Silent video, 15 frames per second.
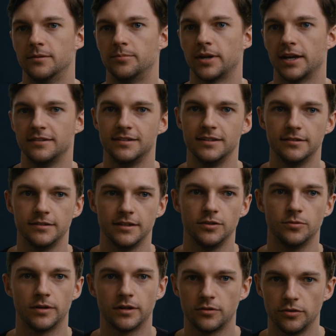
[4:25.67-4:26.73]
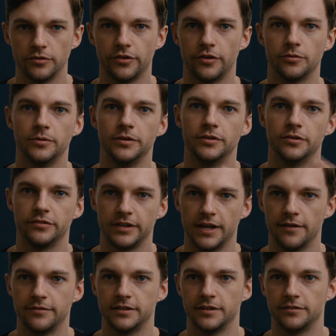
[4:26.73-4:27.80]
but ideally you want to close all the windows and
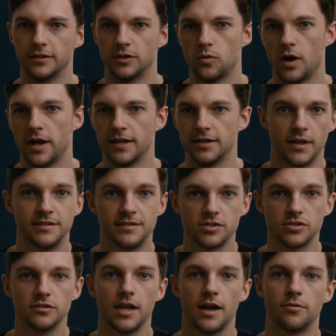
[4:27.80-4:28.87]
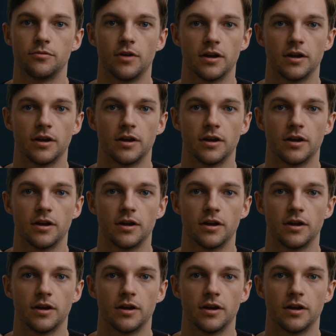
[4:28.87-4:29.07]
have it nice and quiet. Additionally, I would